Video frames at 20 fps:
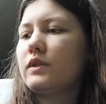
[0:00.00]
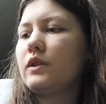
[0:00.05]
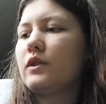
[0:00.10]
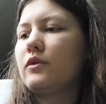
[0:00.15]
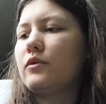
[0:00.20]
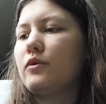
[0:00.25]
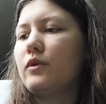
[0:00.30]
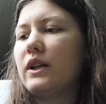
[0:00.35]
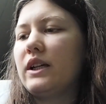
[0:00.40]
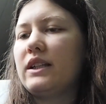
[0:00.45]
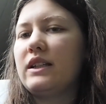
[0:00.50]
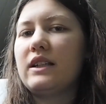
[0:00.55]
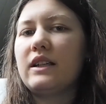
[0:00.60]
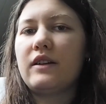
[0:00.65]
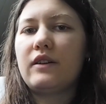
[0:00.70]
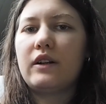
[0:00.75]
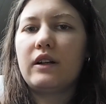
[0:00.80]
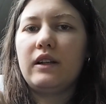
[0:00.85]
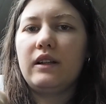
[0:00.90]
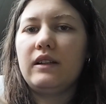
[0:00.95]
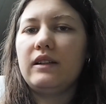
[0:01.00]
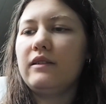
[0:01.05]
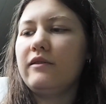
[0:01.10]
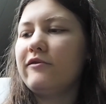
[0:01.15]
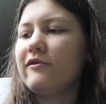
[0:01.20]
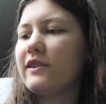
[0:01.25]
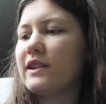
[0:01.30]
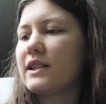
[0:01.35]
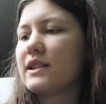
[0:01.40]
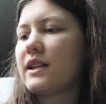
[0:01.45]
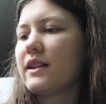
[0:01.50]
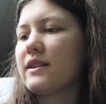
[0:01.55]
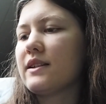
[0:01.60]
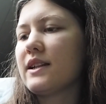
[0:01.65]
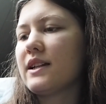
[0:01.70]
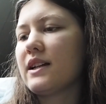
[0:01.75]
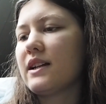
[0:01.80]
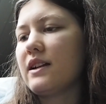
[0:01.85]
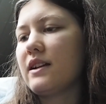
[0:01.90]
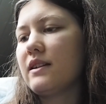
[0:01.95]
Oh wait, there are little things
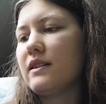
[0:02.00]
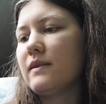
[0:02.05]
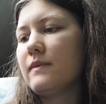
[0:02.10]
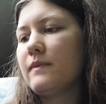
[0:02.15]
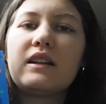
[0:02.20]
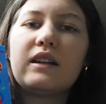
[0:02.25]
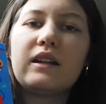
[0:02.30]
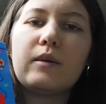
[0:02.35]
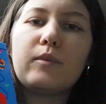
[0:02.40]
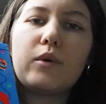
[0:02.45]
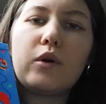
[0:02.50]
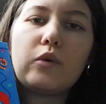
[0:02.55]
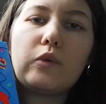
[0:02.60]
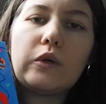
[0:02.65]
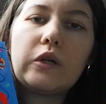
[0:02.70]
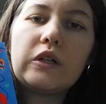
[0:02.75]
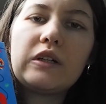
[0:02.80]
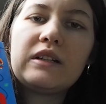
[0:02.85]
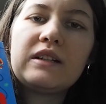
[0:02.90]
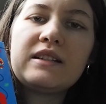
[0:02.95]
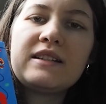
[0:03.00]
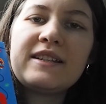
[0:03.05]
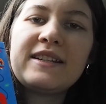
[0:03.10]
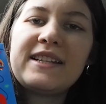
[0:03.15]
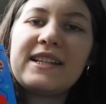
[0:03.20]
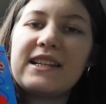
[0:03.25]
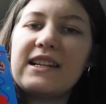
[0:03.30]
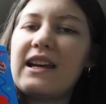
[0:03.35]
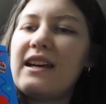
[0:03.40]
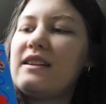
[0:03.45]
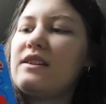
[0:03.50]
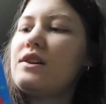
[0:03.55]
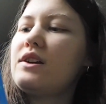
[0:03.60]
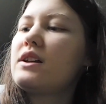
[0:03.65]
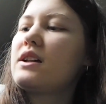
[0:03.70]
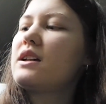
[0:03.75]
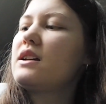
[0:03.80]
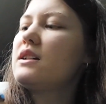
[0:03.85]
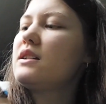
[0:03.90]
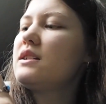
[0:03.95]
inside. Number one,
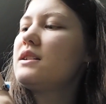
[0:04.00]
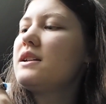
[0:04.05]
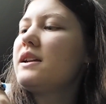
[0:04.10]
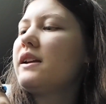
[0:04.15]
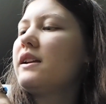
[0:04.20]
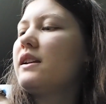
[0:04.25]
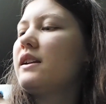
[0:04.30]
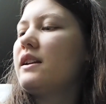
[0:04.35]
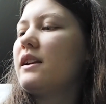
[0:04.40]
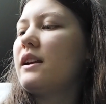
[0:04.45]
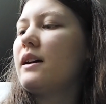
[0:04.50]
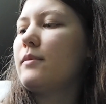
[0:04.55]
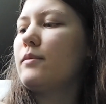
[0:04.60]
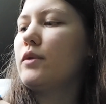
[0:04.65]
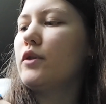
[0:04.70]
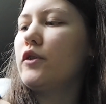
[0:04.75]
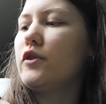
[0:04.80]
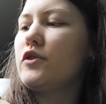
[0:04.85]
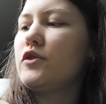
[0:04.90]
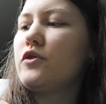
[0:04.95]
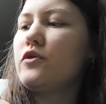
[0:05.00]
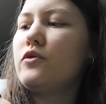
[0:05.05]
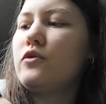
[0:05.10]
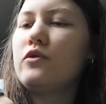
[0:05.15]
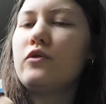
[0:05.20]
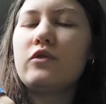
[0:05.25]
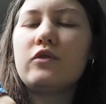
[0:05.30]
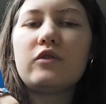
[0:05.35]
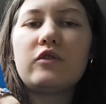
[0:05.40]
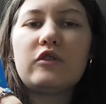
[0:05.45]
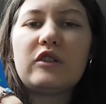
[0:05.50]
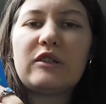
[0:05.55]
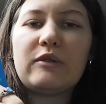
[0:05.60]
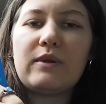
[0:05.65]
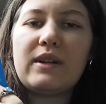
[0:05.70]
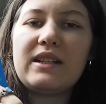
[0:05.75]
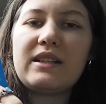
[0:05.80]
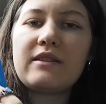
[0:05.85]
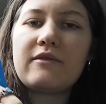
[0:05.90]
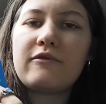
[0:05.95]
slaying it. Number two,
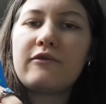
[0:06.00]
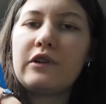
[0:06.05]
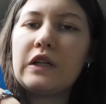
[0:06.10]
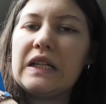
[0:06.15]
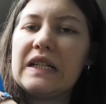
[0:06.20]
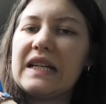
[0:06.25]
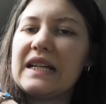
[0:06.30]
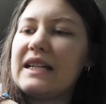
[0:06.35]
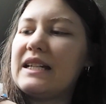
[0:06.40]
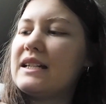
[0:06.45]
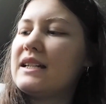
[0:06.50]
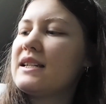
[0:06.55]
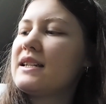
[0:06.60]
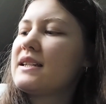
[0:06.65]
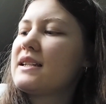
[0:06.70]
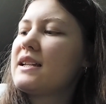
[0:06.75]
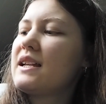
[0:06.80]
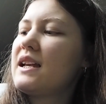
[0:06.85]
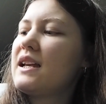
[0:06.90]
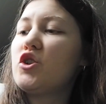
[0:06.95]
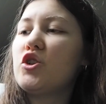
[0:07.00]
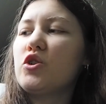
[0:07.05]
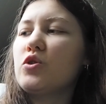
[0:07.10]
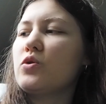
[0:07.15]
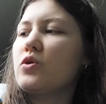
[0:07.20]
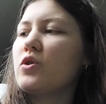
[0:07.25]
23 days to